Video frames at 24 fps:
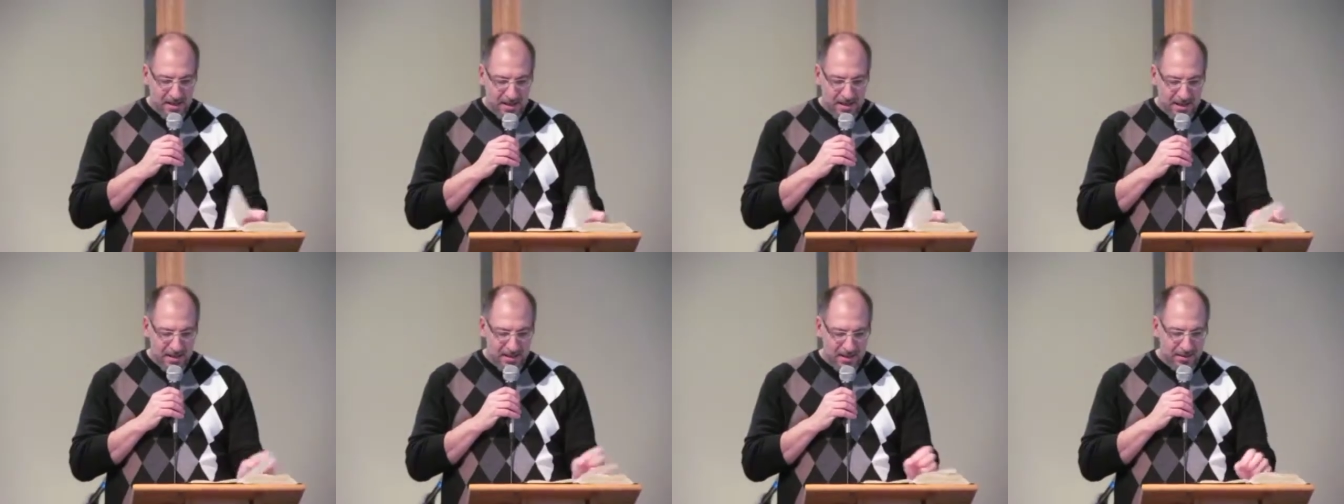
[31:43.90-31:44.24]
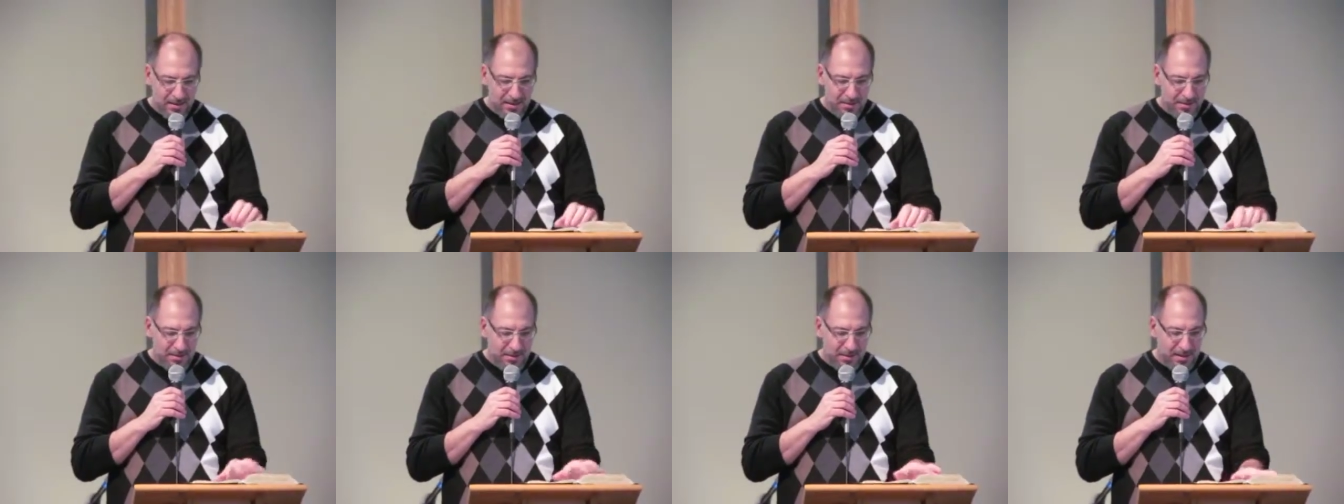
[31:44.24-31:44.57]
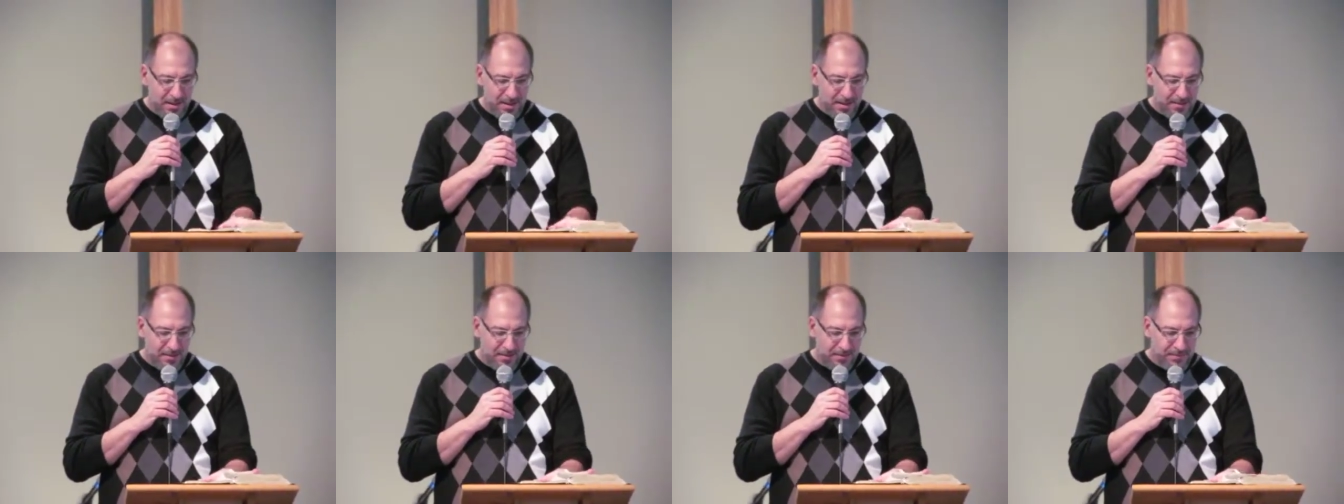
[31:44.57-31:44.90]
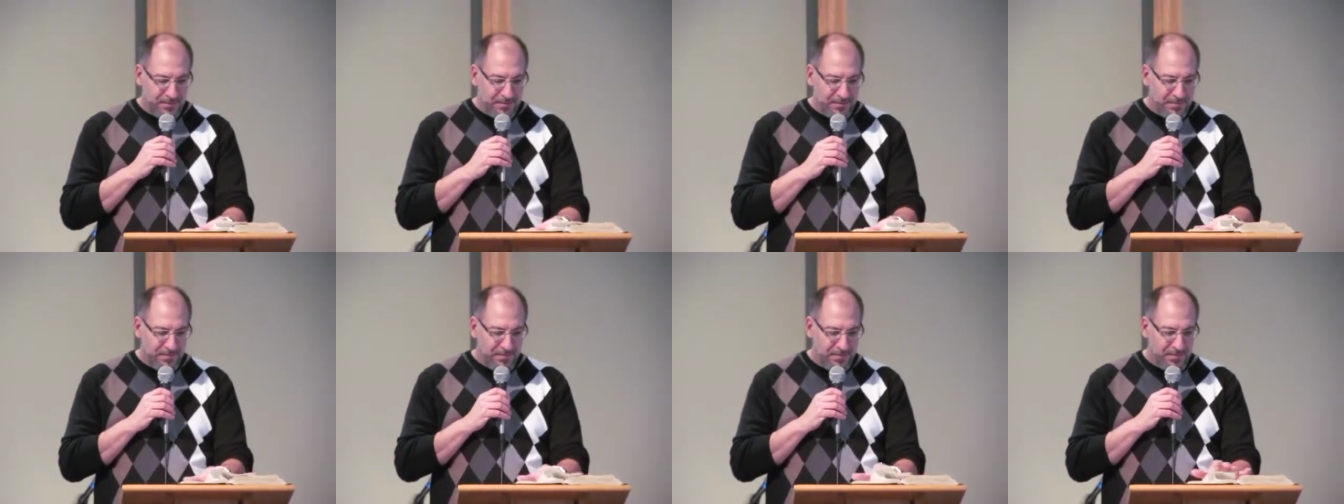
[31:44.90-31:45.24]
Hallelujah.
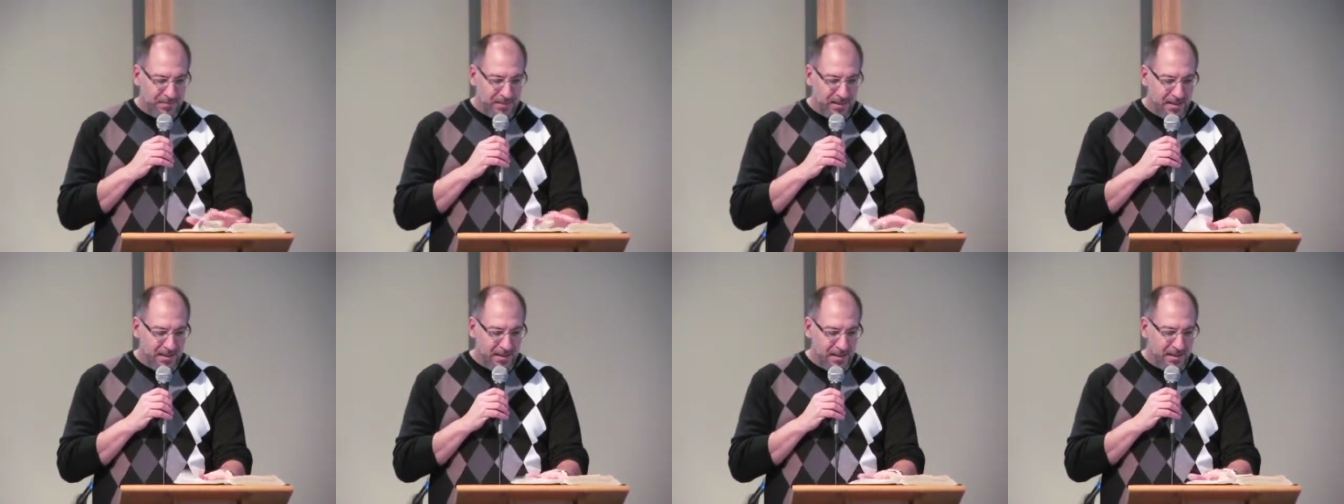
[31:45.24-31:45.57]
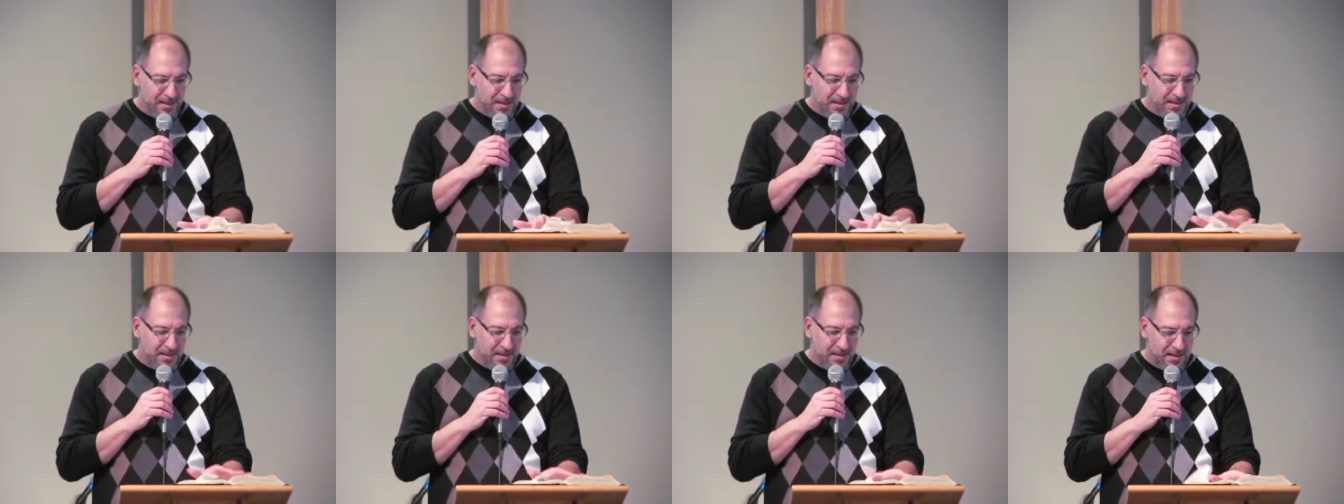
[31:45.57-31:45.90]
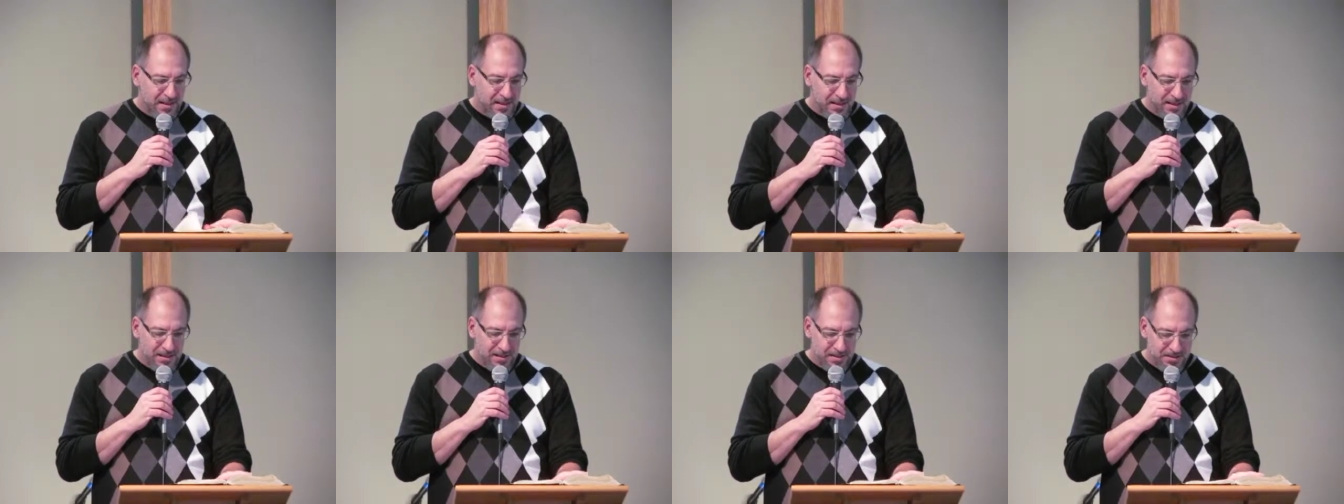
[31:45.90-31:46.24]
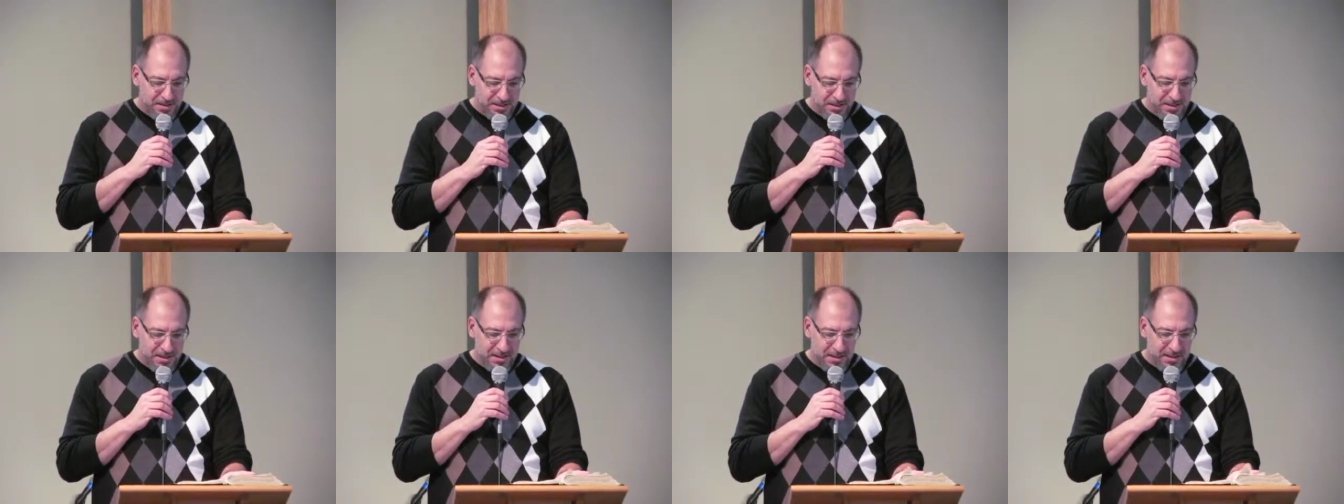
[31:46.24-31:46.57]
Thank
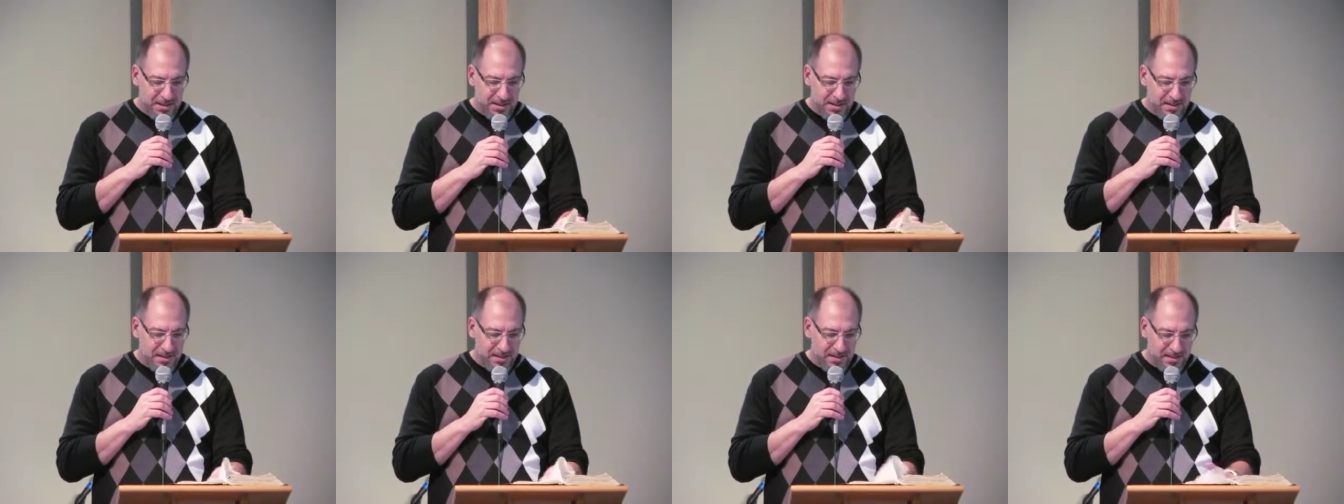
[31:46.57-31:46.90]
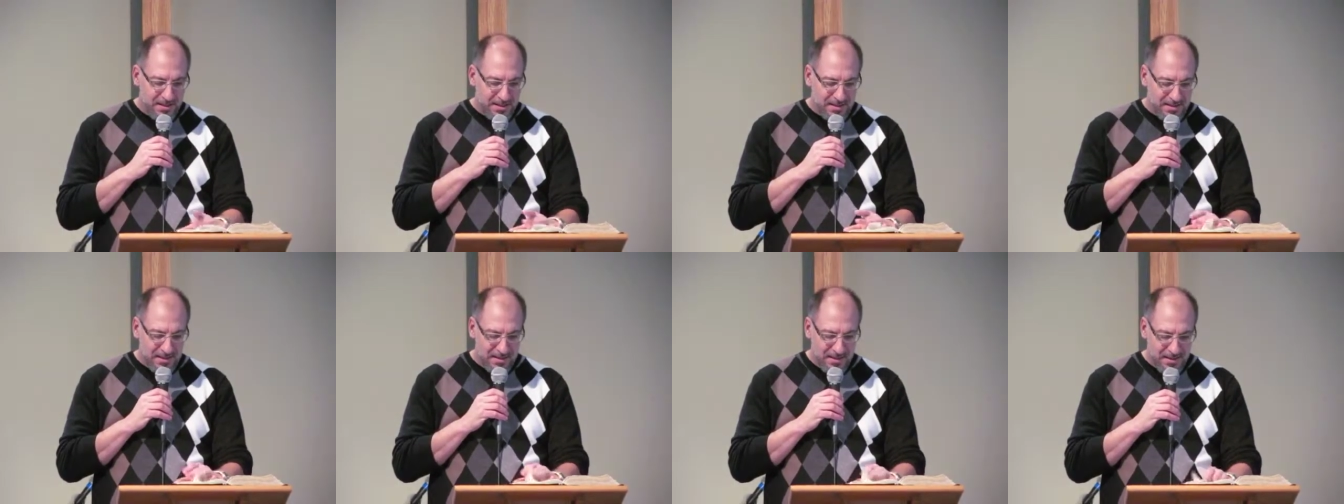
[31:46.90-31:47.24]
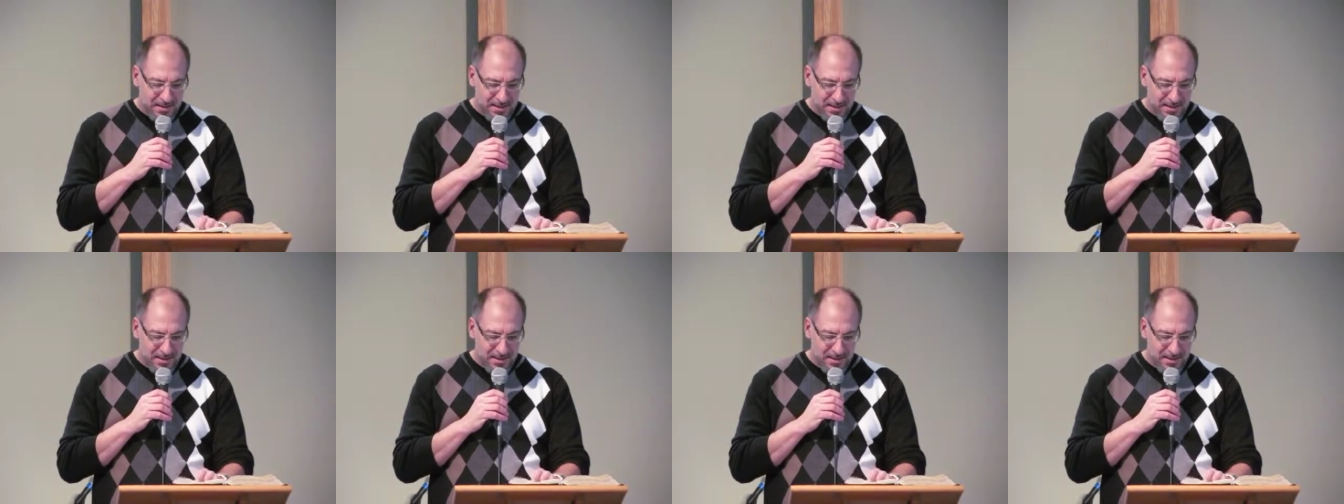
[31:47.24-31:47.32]
you, Jesus.